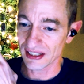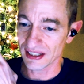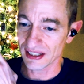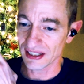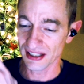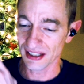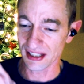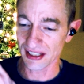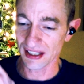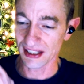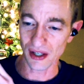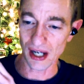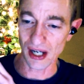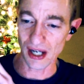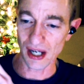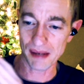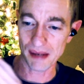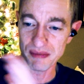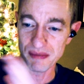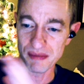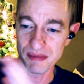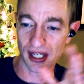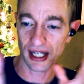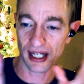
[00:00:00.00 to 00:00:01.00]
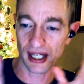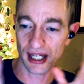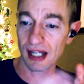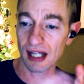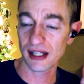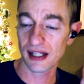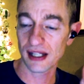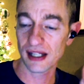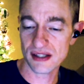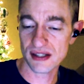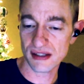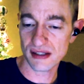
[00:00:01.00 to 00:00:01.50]
I'm saying, hey,
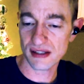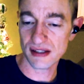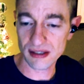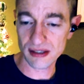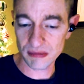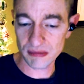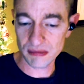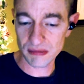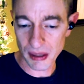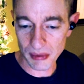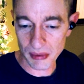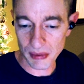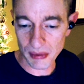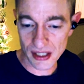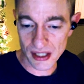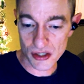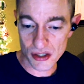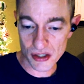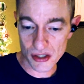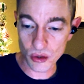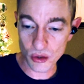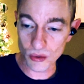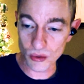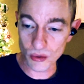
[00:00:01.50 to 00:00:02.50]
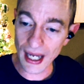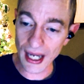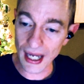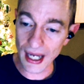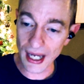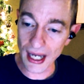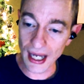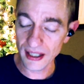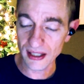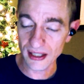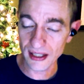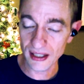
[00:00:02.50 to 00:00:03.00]
let's do
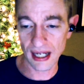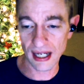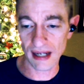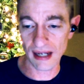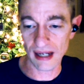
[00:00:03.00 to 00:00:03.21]
A and have